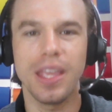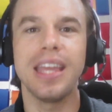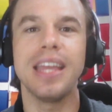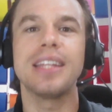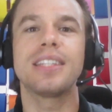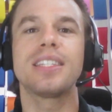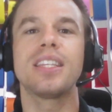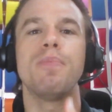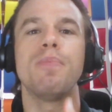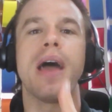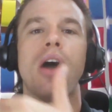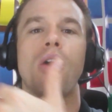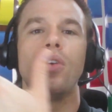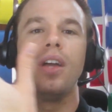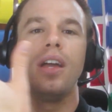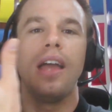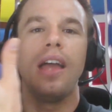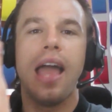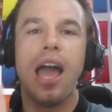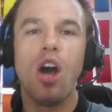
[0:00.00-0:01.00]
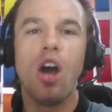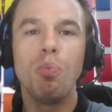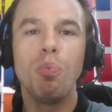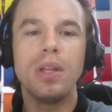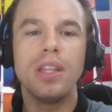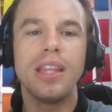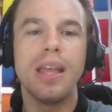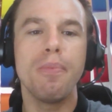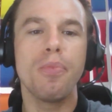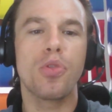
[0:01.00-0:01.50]
It's about
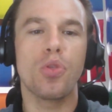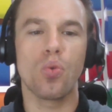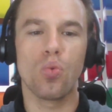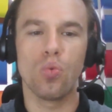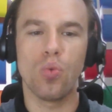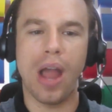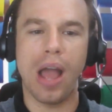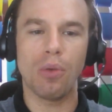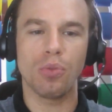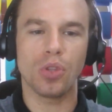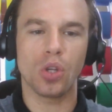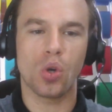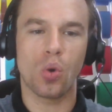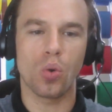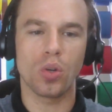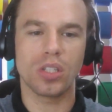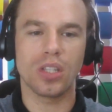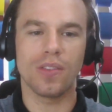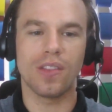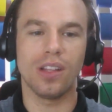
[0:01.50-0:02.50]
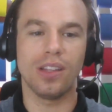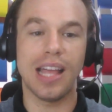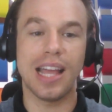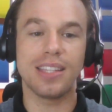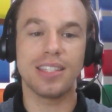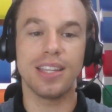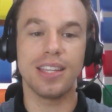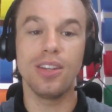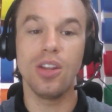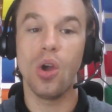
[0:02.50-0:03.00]
helping them throughout the course of the
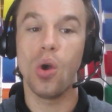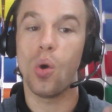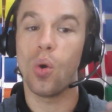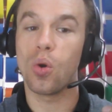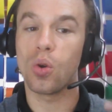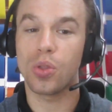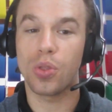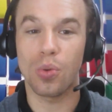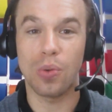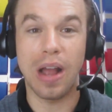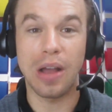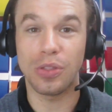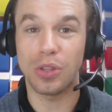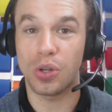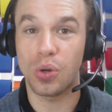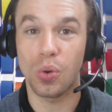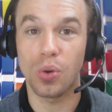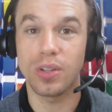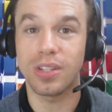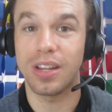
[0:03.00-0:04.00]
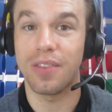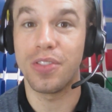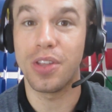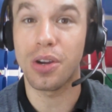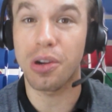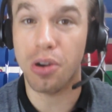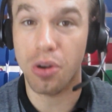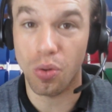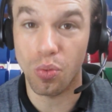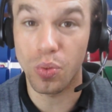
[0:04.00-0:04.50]
lesson or throughout the course of
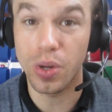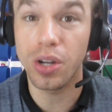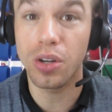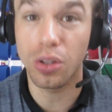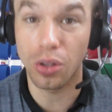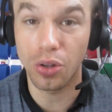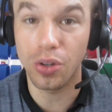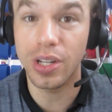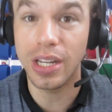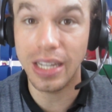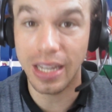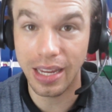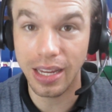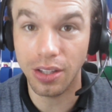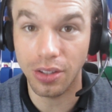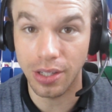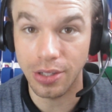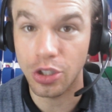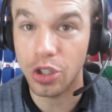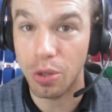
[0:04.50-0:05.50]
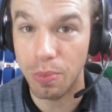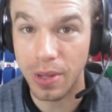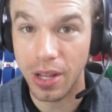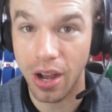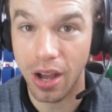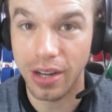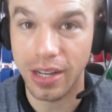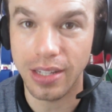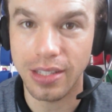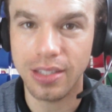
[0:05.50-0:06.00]
their career learning English, to be
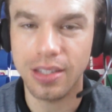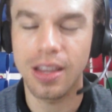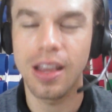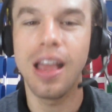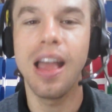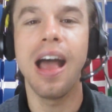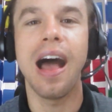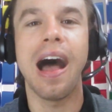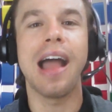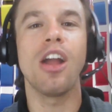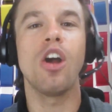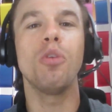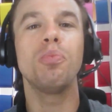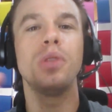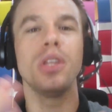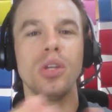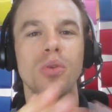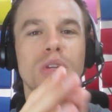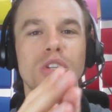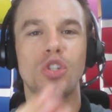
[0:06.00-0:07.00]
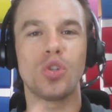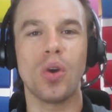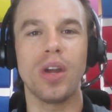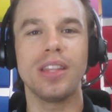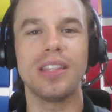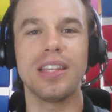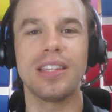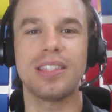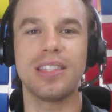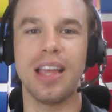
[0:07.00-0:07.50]
honest. I hope that you enjoyed
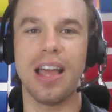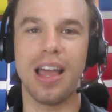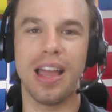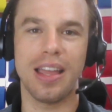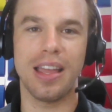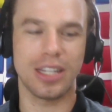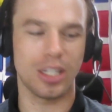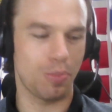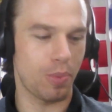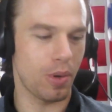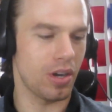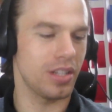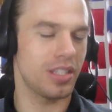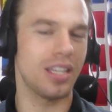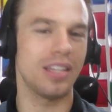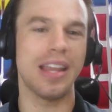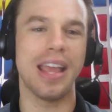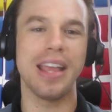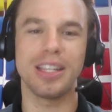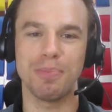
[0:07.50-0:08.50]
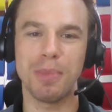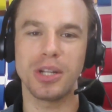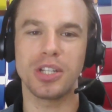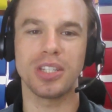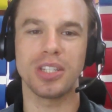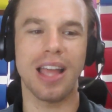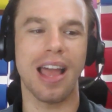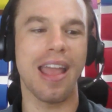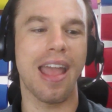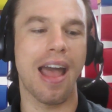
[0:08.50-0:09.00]
this experience today as much
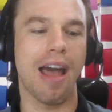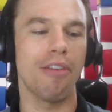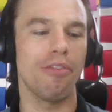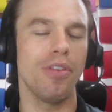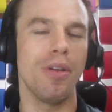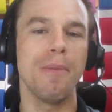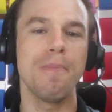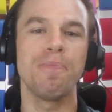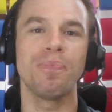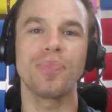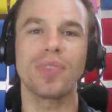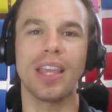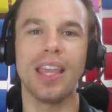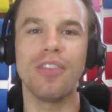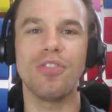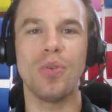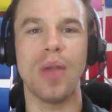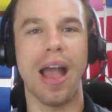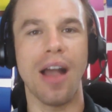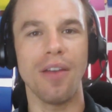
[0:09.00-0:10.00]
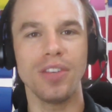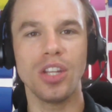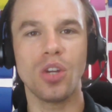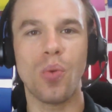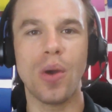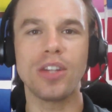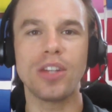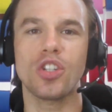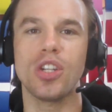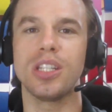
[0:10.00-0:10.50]
as I have. If you have any
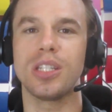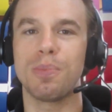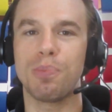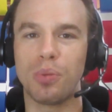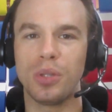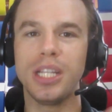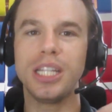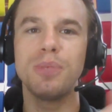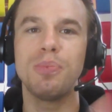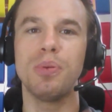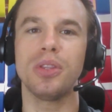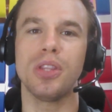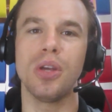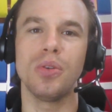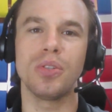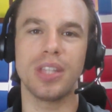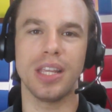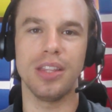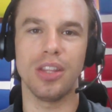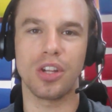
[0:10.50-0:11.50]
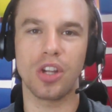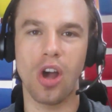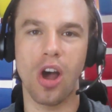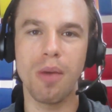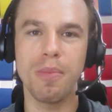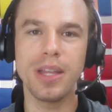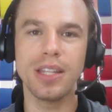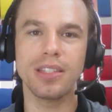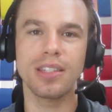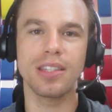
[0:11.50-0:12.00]
questions, please put those in the
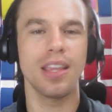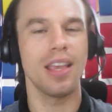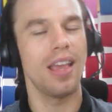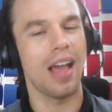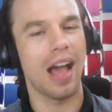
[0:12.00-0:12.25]
comments.